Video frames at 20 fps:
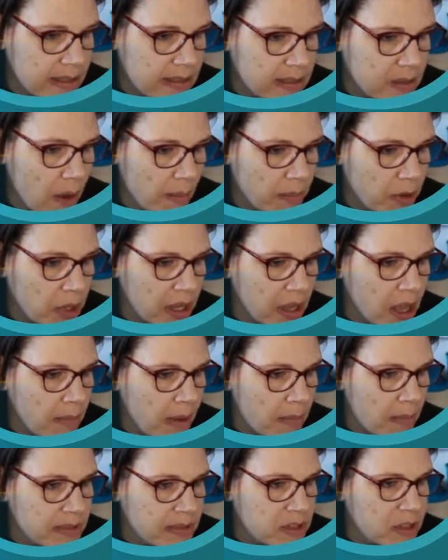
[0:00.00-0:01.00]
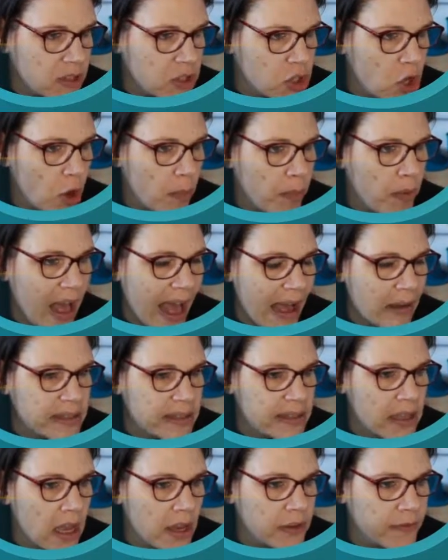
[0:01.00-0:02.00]
So I'm going to come up to the top
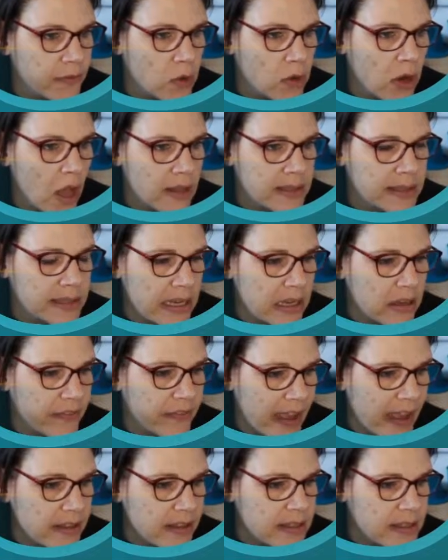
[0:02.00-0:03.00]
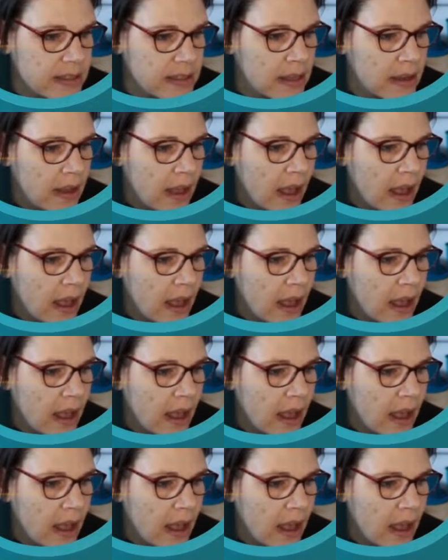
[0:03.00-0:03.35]
outside of all our scene events,